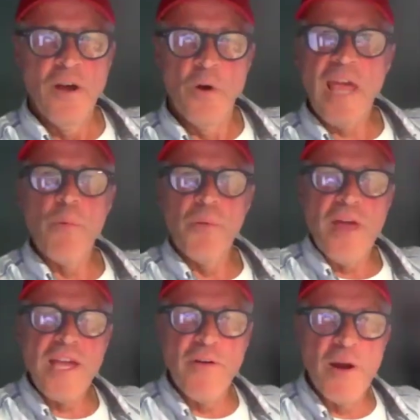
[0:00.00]
Okay. Well,
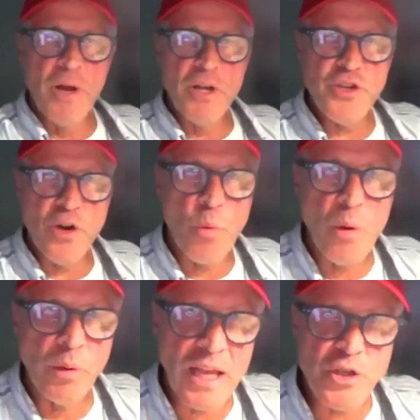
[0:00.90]
thank you very much, sir. We
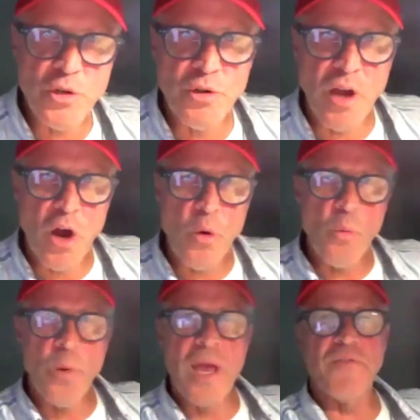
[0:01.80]
will let you go.
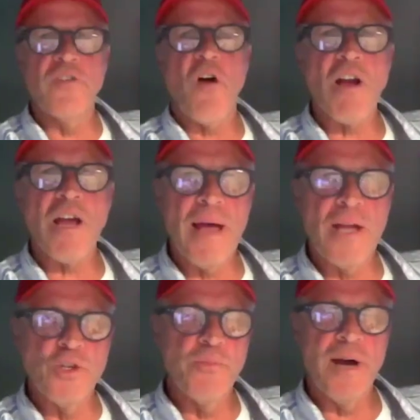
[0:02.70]
We have to talk
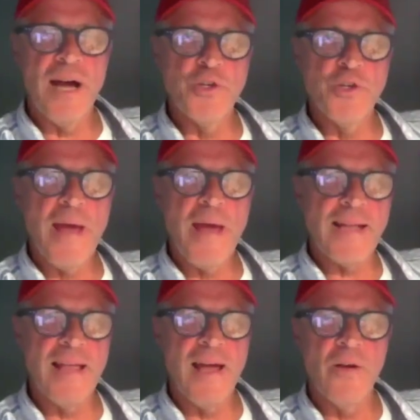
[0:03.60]
about you behind your
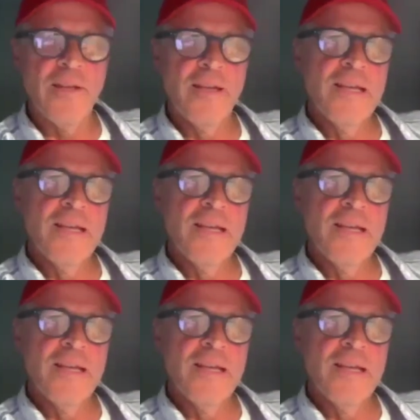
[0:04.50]
back now.